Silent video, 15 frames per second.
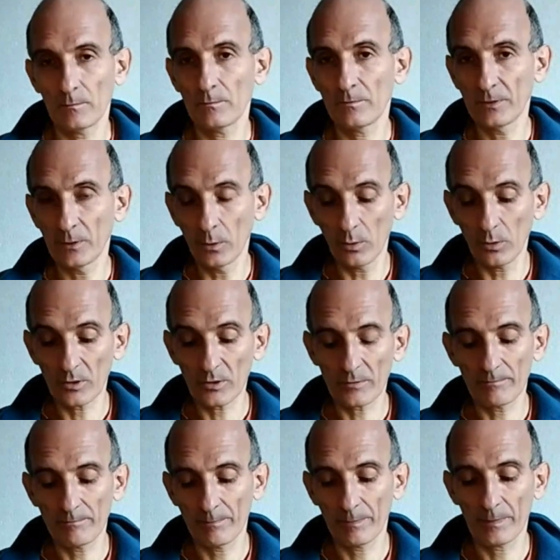
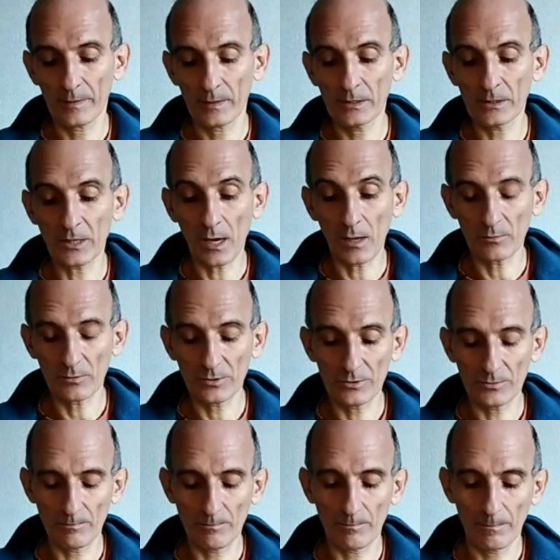floor, a ground.
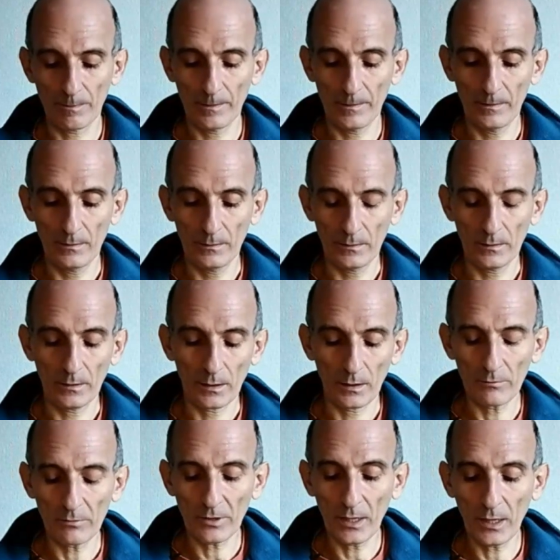
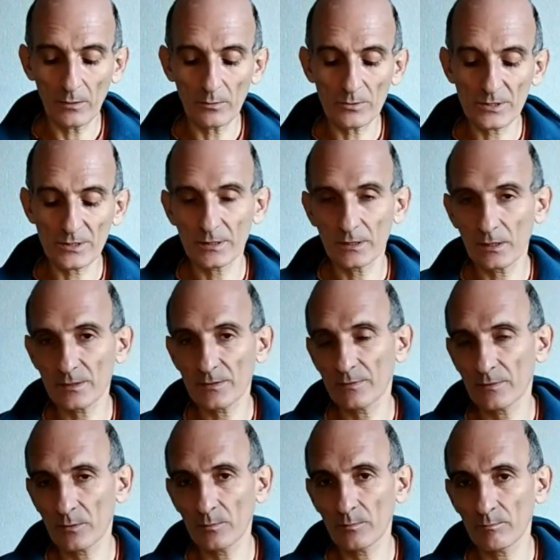Every house starts
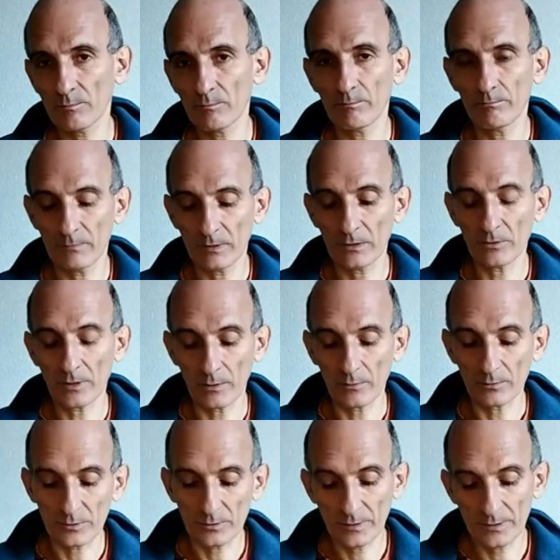from the
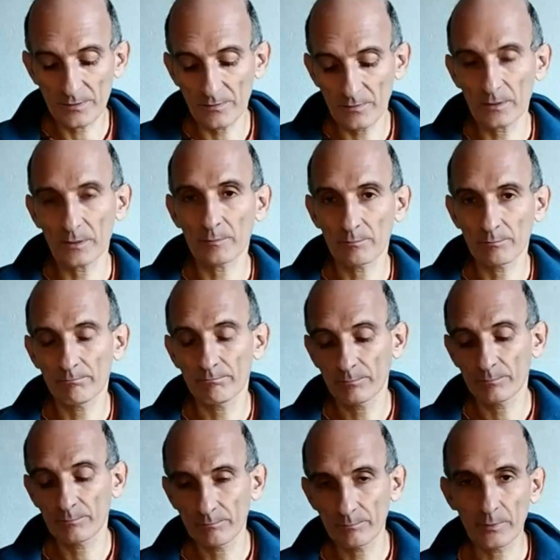ground. That's a very
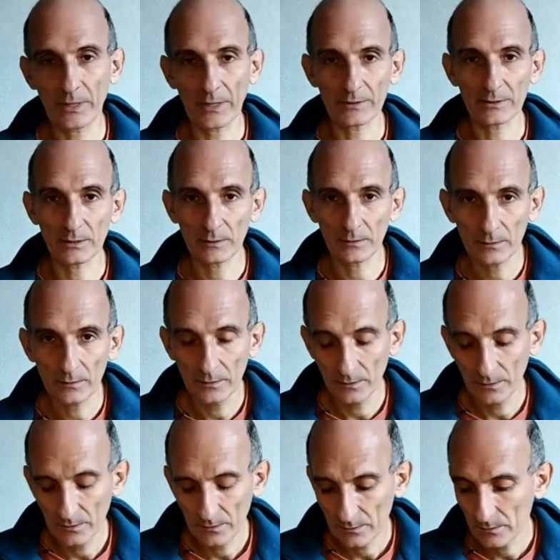practical
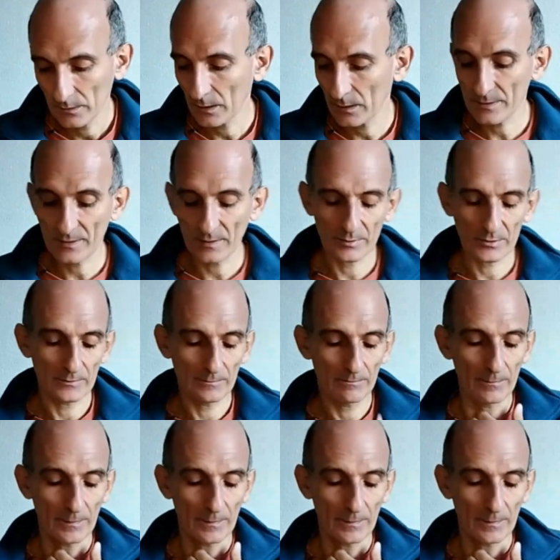concept.